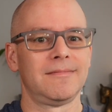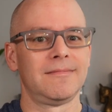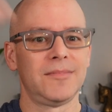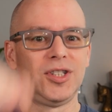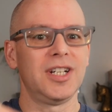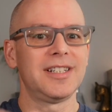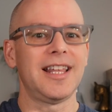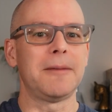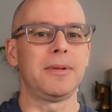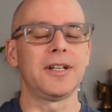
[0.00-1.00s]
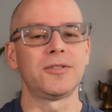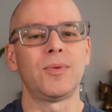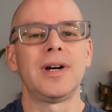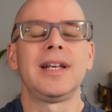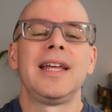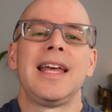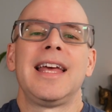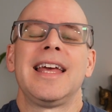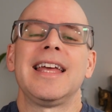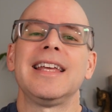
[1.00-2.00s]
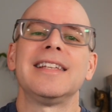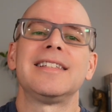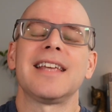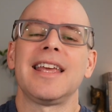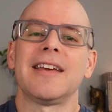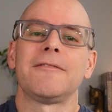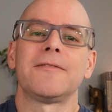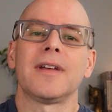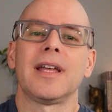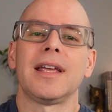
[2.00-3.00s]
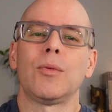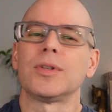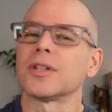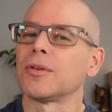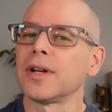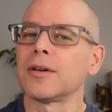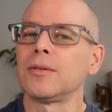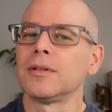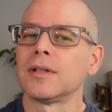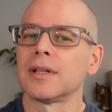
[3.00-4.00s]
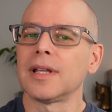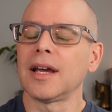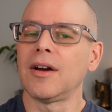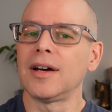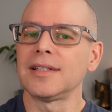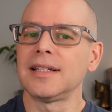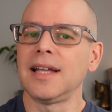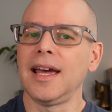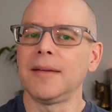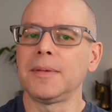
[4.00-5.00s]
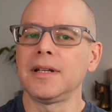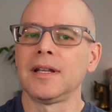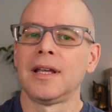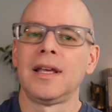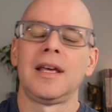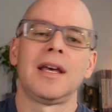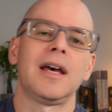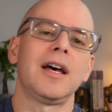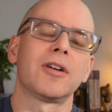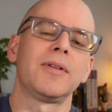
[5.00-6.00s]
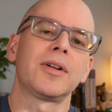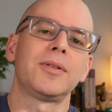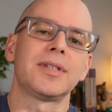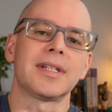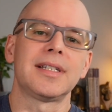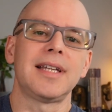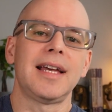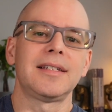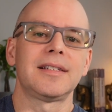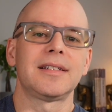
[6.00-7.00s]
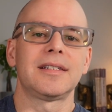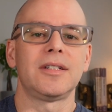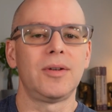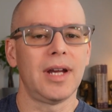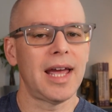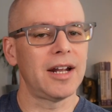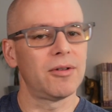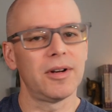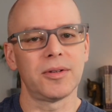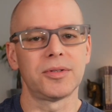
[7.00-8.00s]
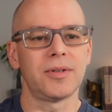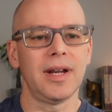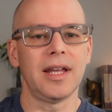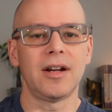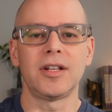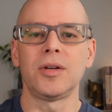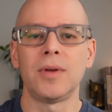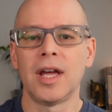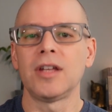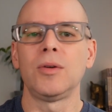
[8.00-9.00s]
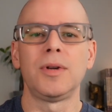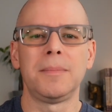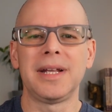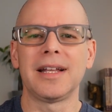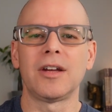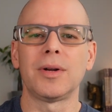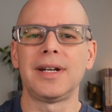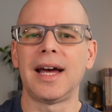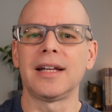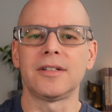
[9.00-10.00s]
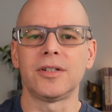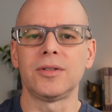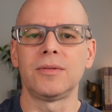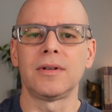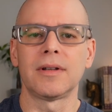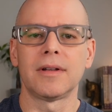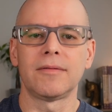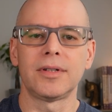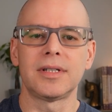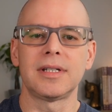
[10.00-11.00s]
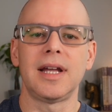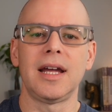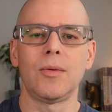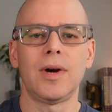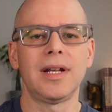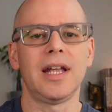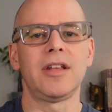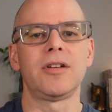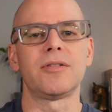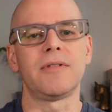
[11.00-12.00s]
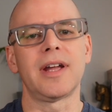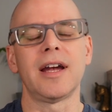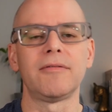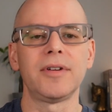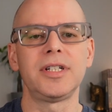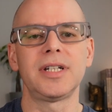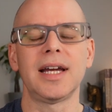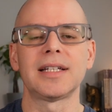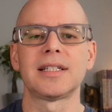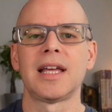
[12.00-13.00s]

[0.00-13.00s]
just that +1 is if it was a critical that caused it to happen. Critical success, you had a critical strike hit on you, you would immediately go to dying 2 versus dying 1. And in your recovery checks,